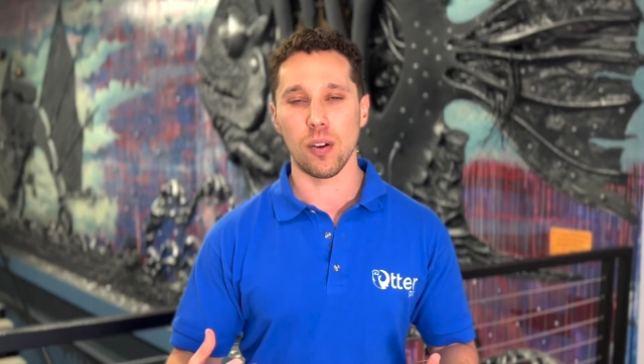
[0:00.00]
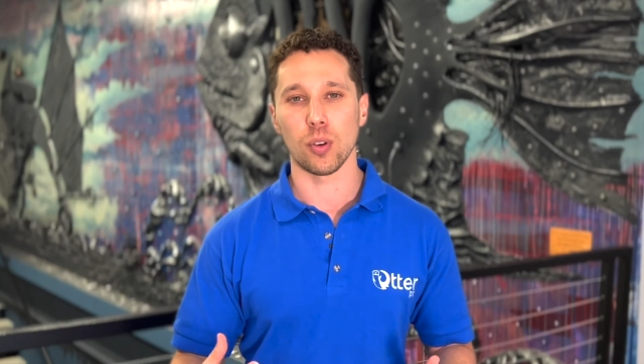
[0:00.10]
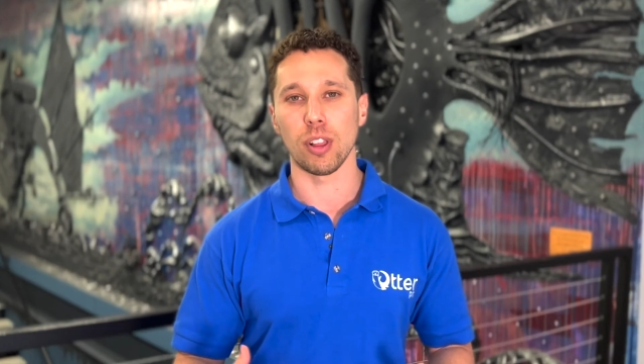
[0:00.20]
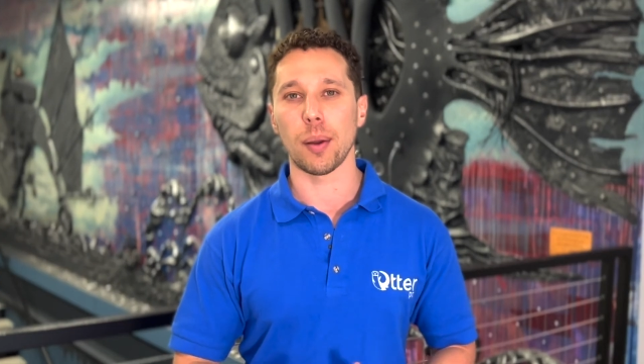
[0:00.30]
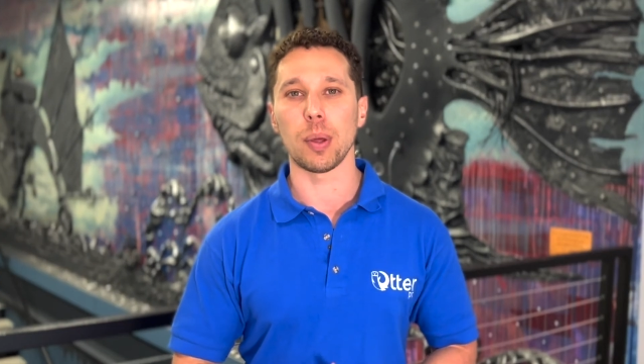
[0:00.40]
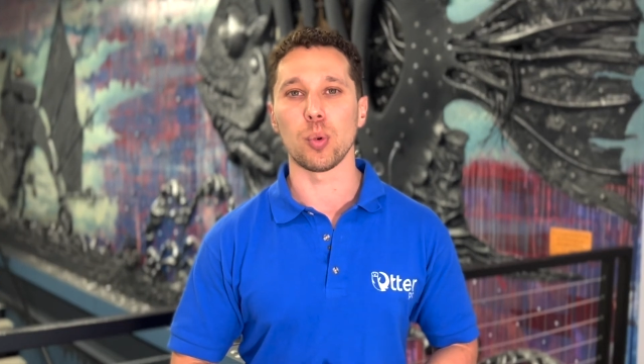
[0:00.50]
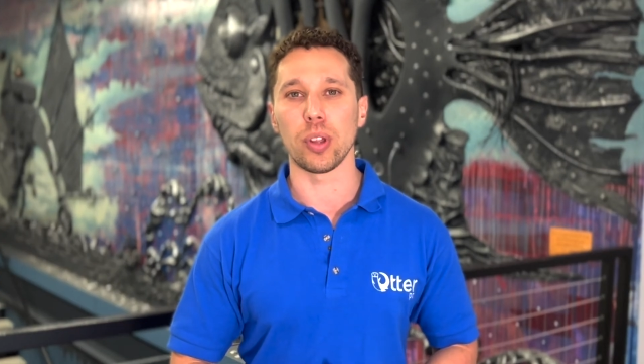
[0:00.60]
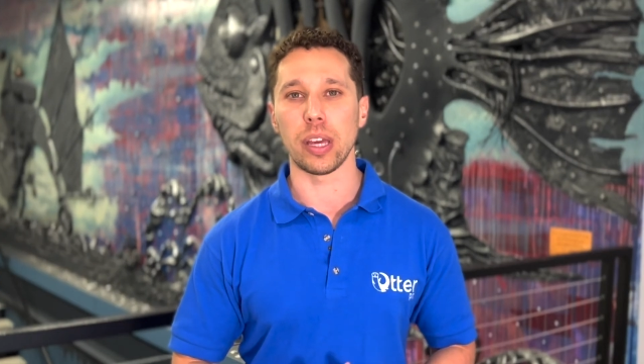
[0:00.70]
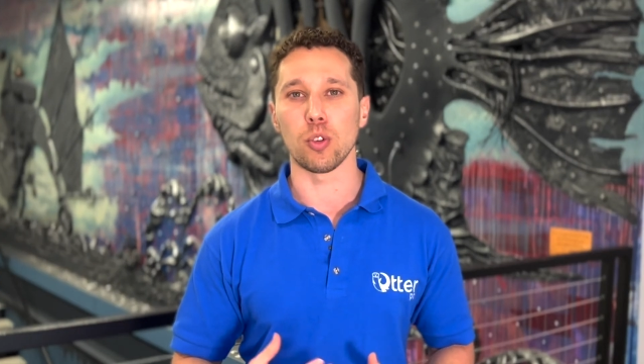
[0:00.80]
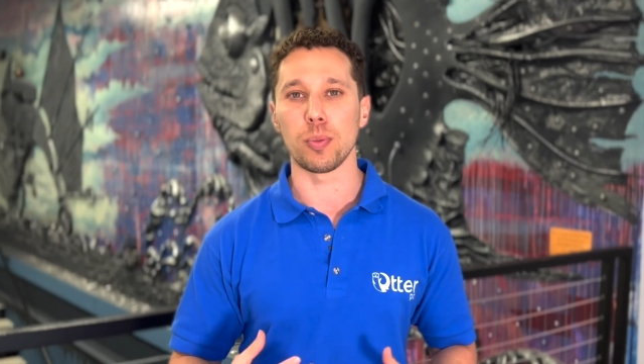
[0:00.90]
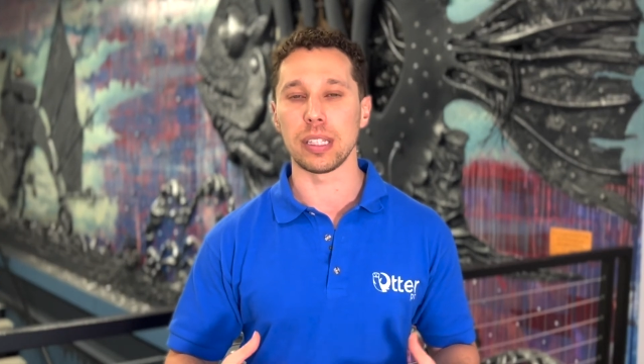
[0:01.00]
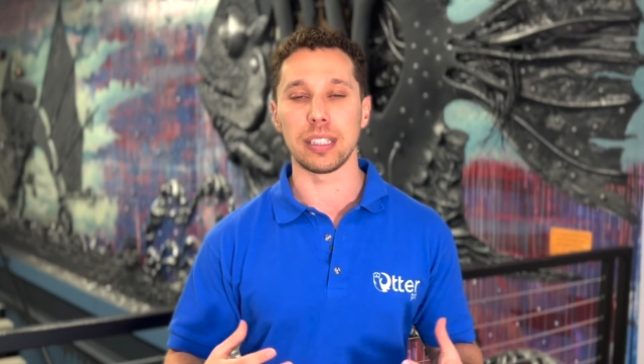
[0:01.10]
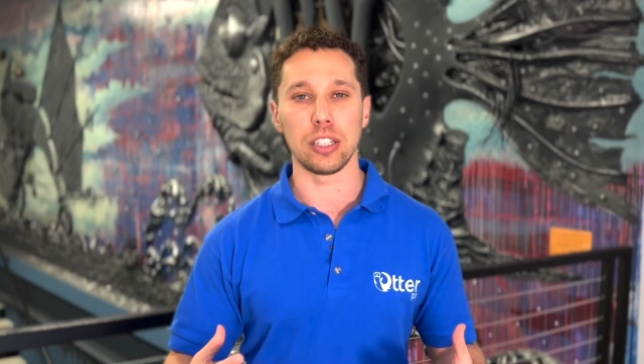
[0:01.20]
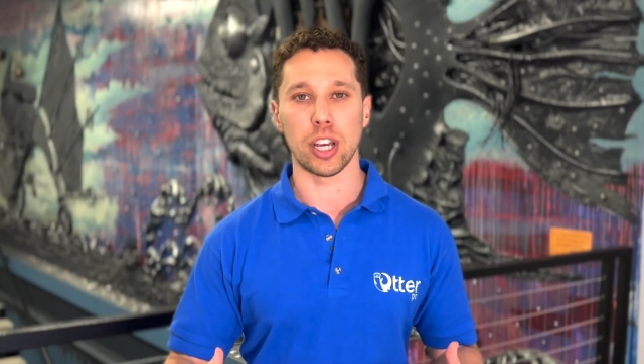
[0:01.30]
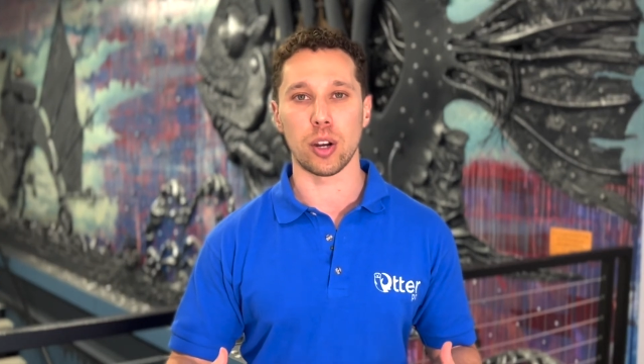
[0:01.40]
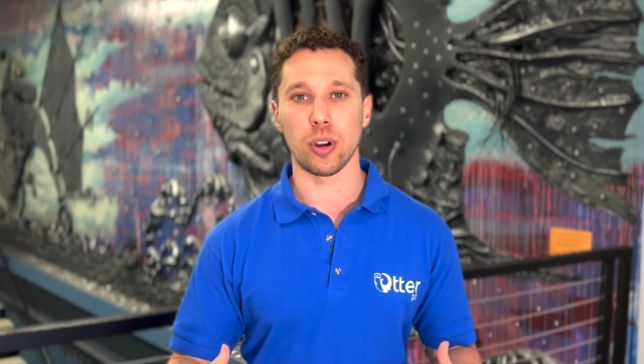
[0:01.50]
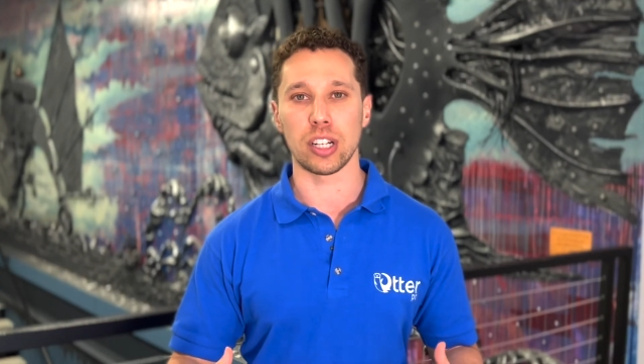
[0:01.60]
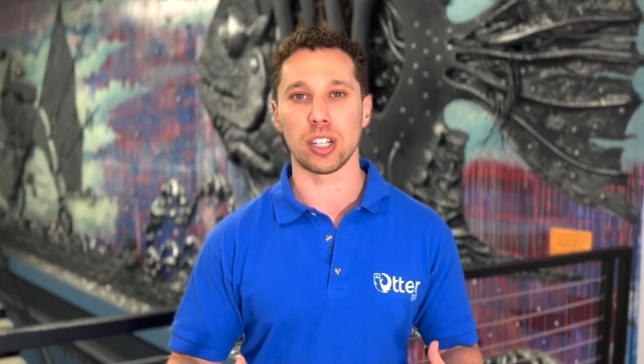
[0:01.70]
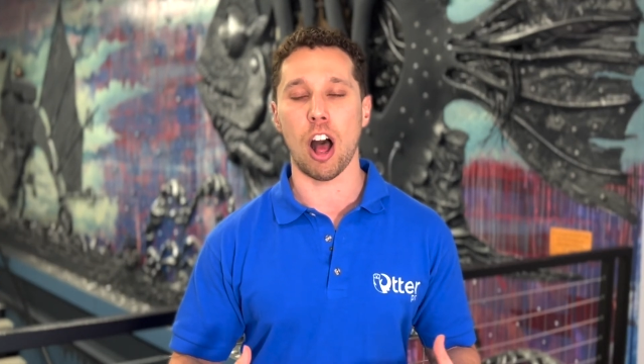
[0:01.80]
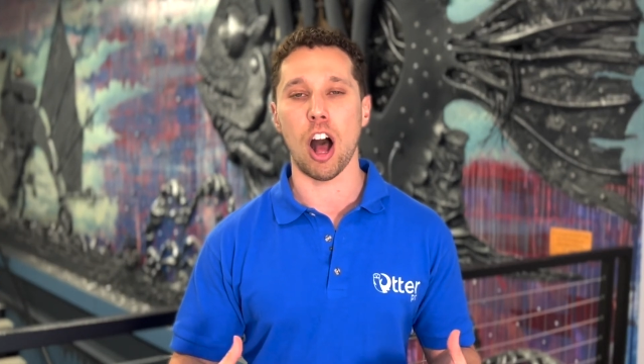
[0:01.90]
for a lot of people, it will be lead
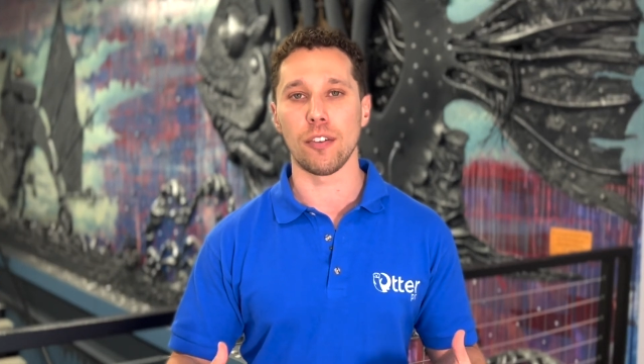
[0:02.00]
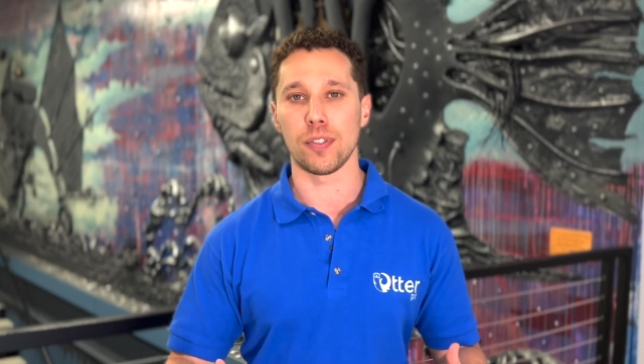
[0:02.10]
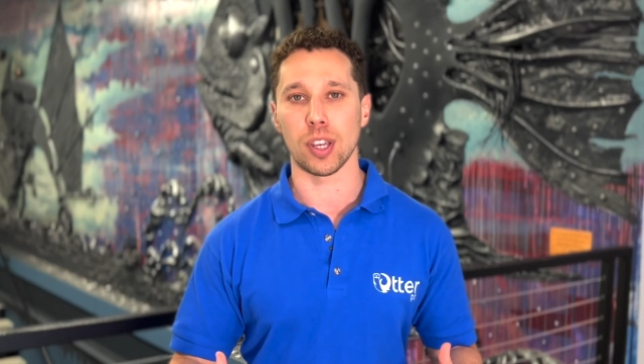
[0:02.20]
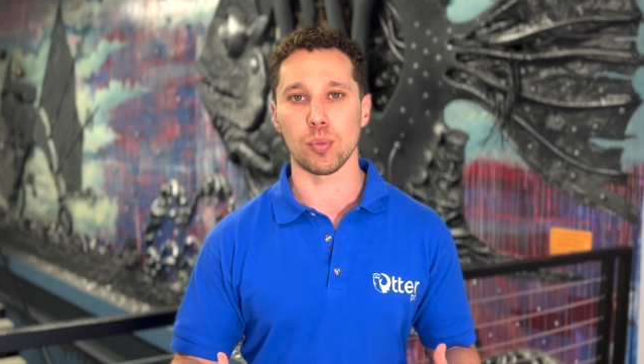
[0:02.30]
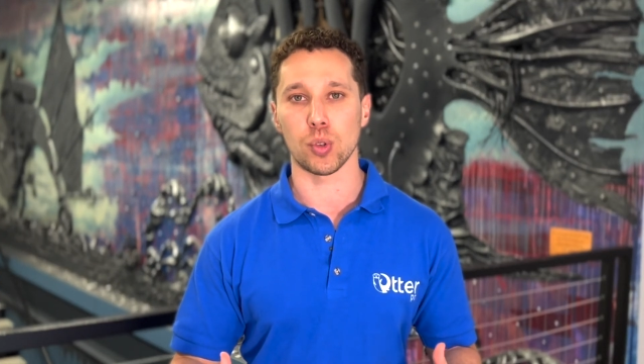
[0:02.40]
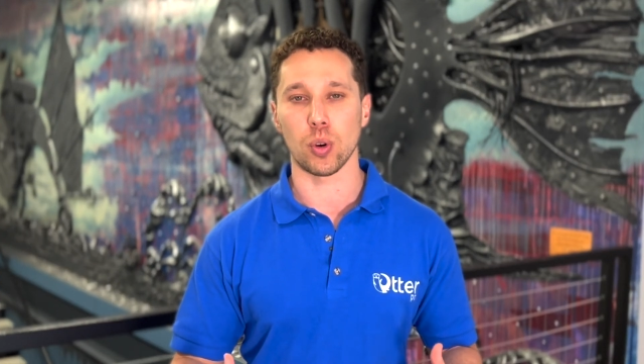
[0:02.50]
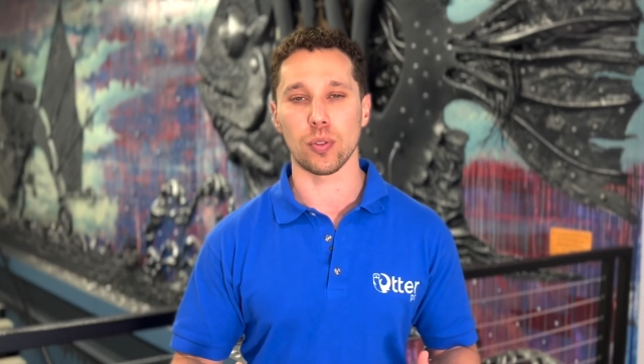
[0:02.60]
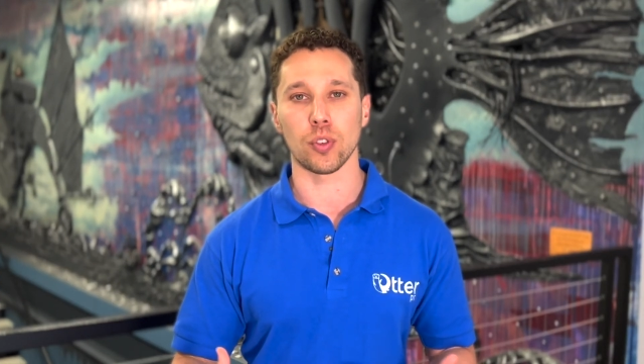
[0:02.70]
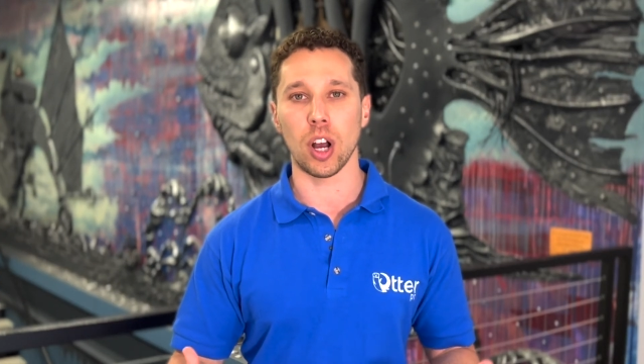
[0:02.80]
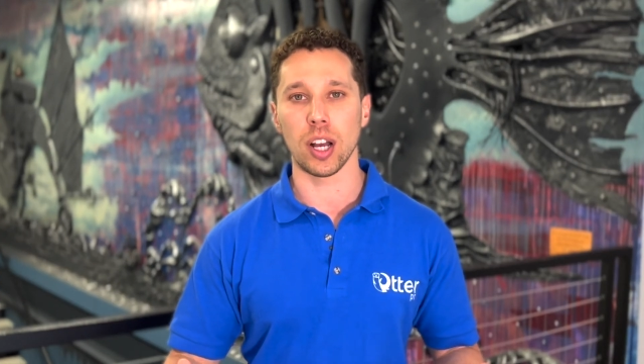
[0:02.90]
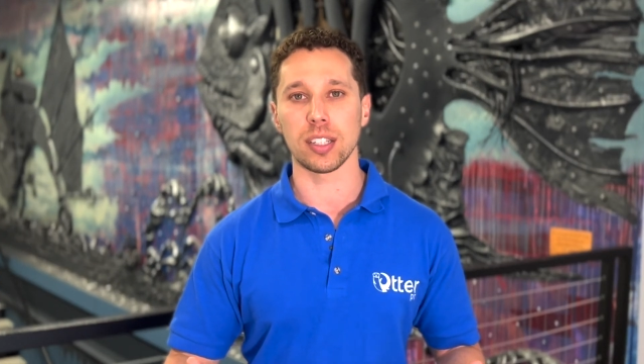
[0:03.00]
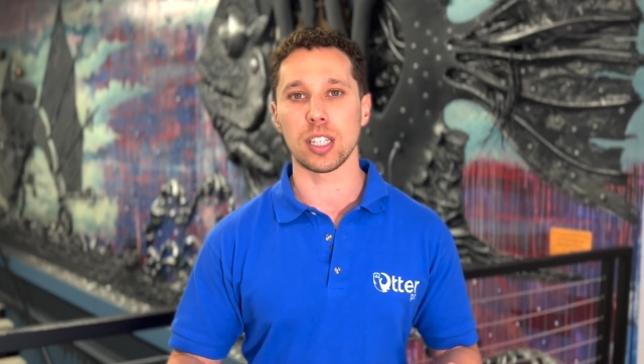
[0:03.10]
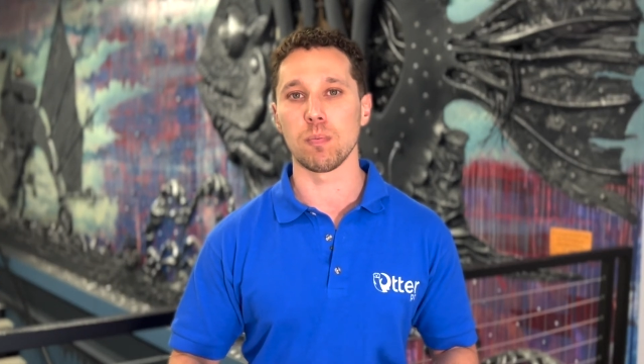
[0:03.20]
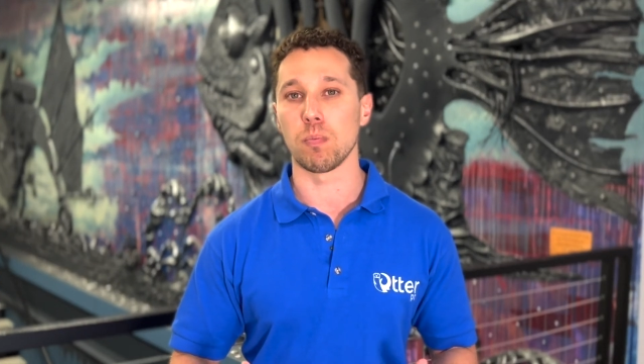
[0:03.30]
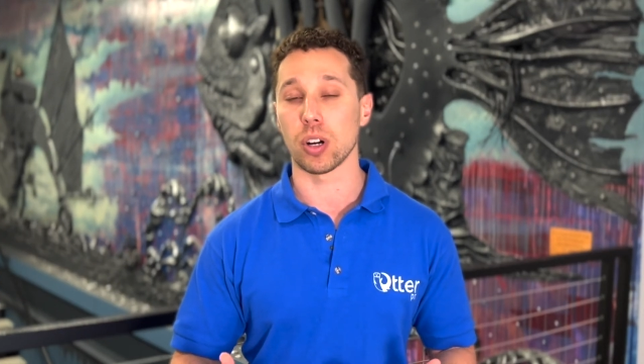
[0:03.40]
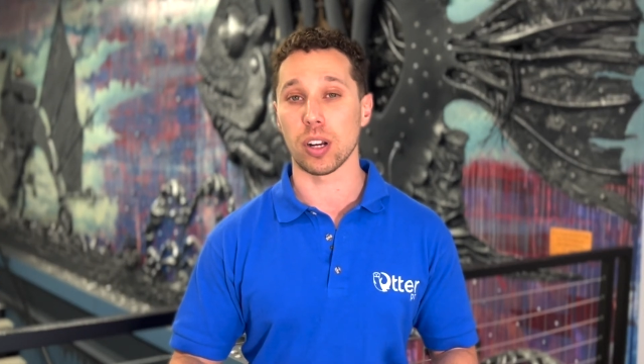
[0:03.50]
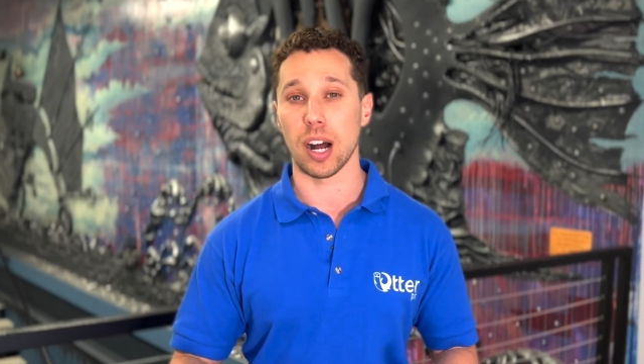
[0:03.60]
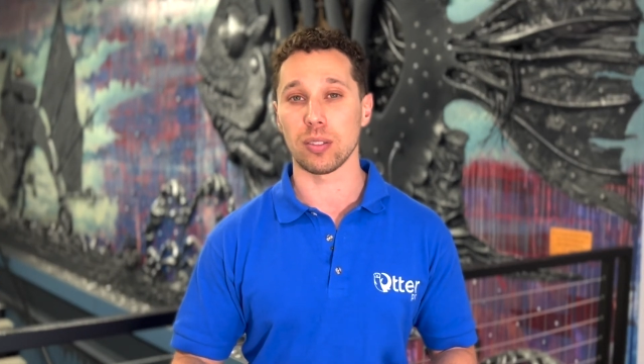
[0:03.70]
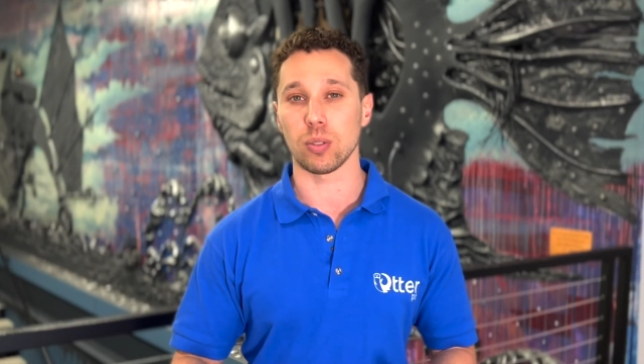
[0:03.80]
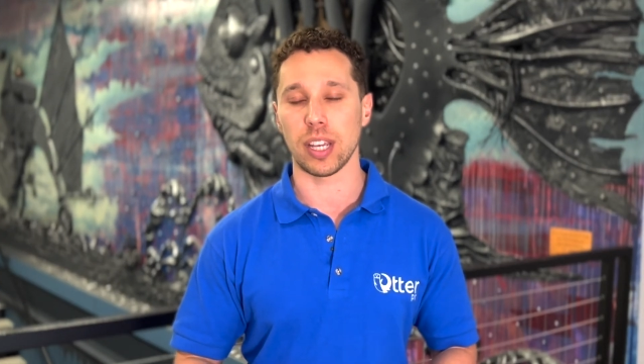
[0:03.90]
generation of some sort. For us, it's a book a
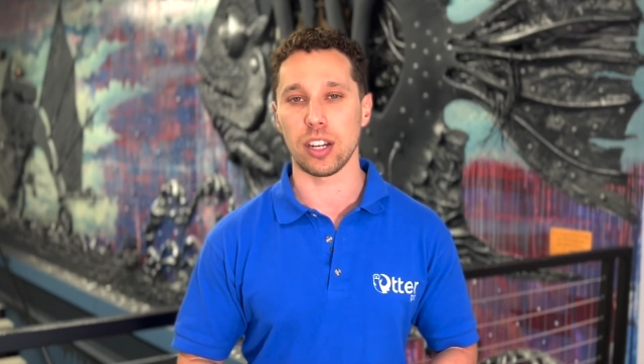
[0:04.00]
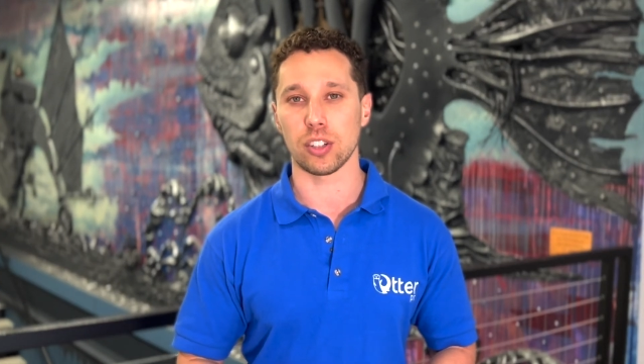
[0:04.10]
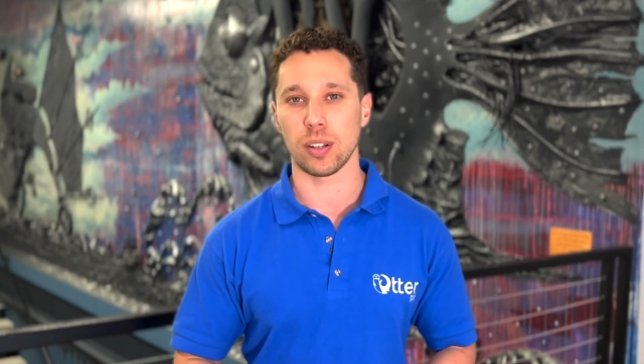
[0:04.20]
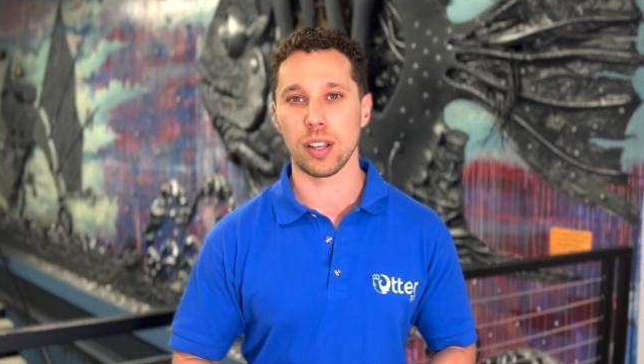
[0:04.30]
consultation.